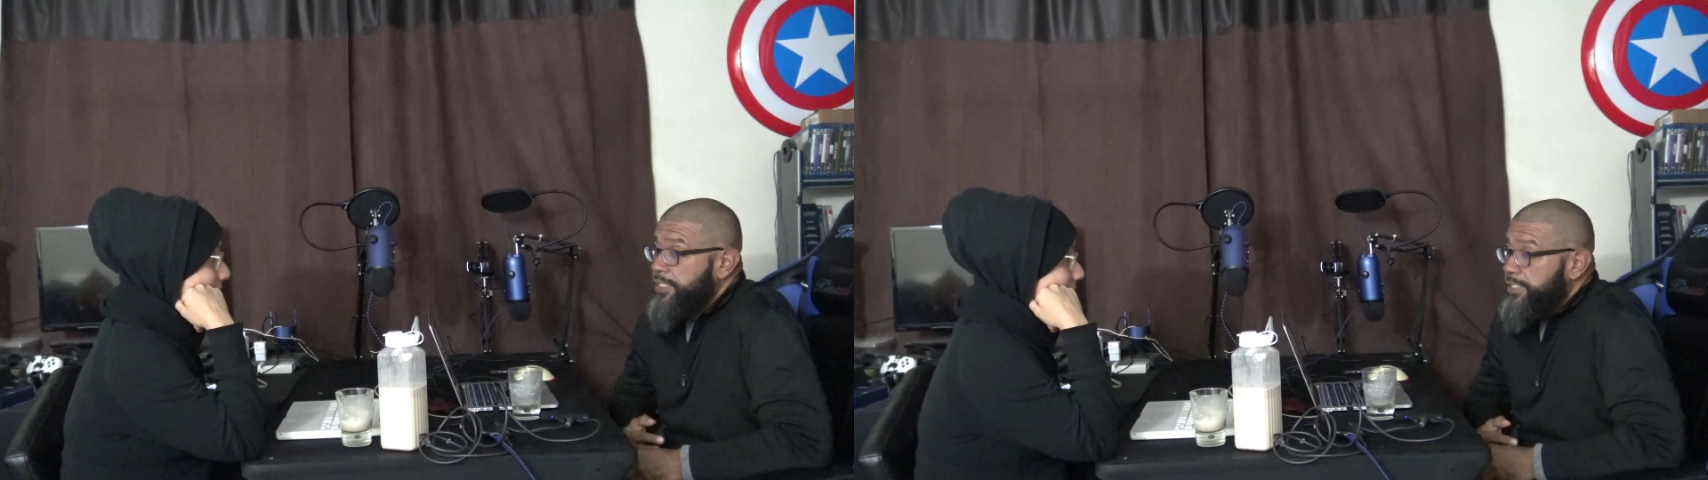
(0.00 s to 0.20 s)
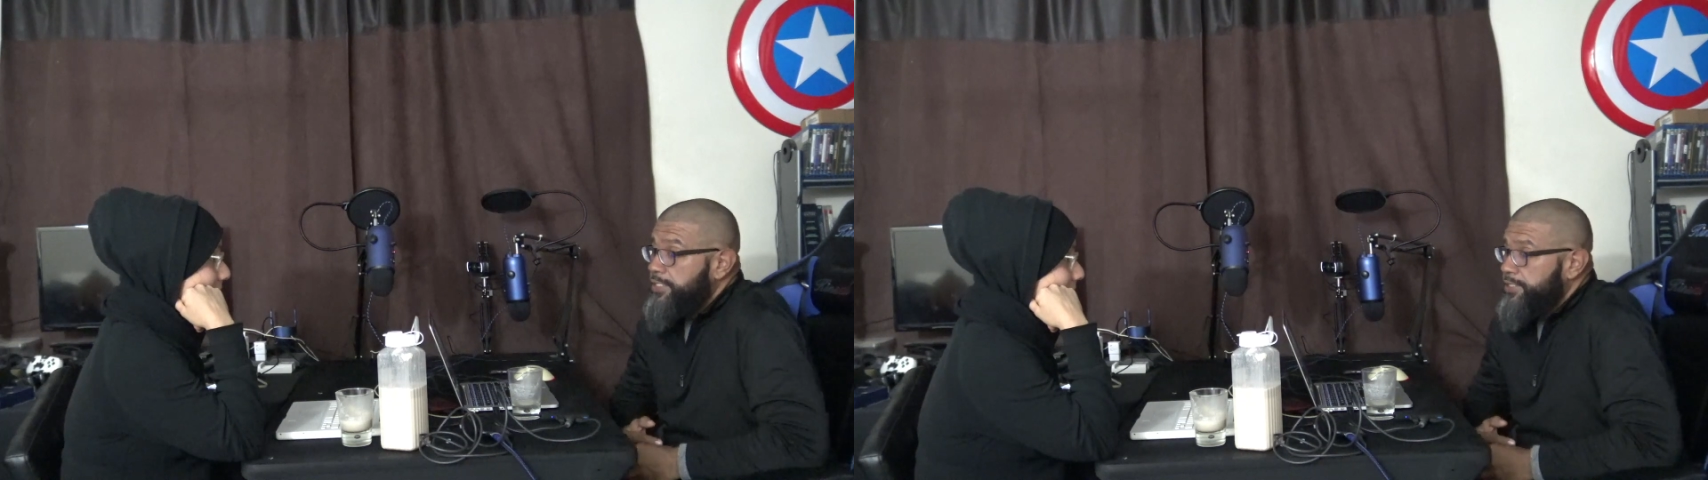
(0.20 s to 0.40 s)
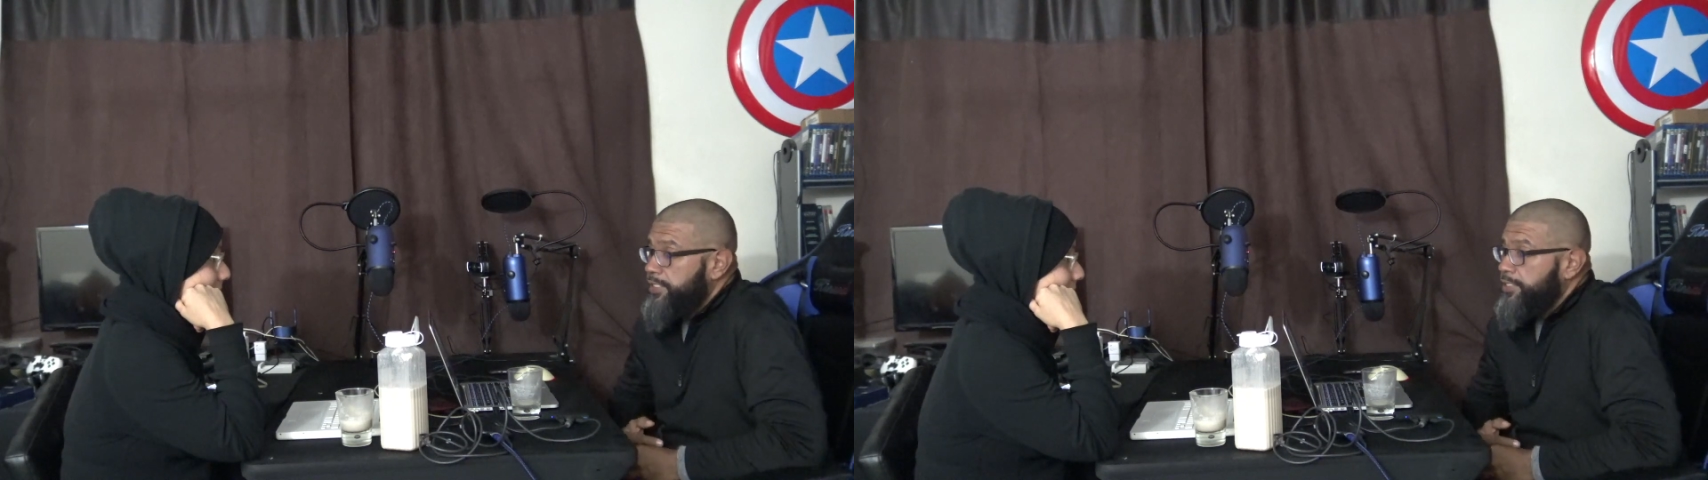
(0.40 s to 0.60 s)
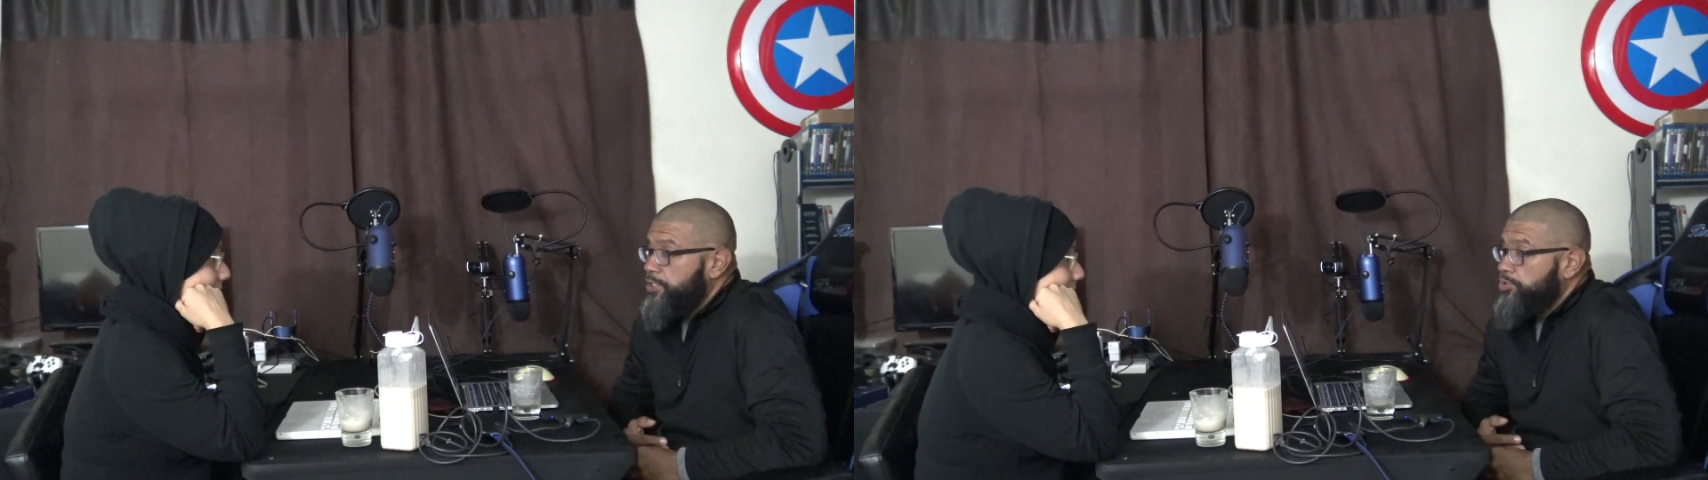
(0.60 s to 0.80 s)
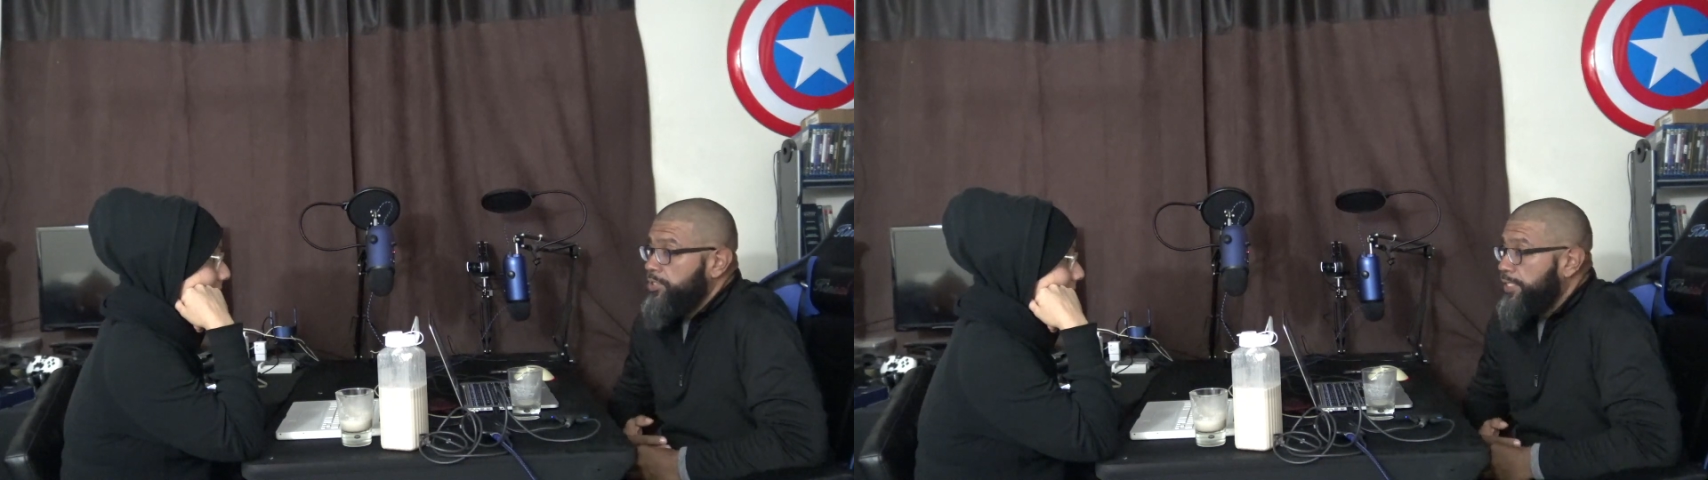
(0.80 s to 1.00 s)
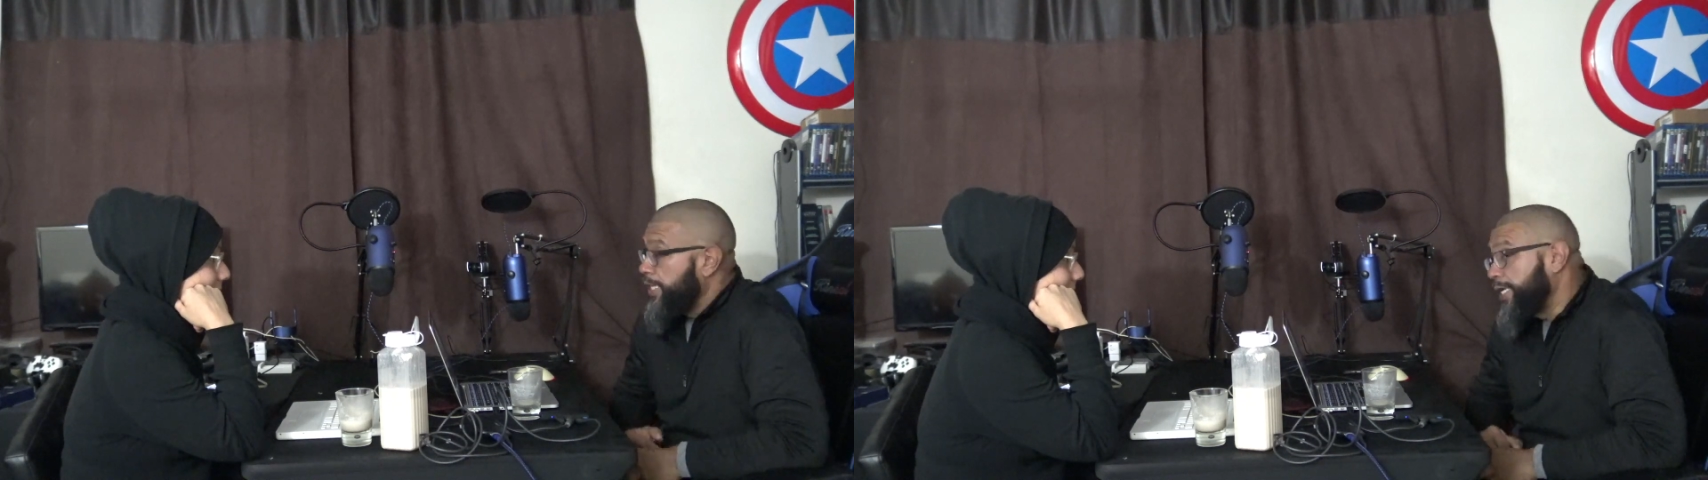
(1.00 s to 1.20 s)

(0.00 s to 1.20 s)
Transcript: the easiest thing to do in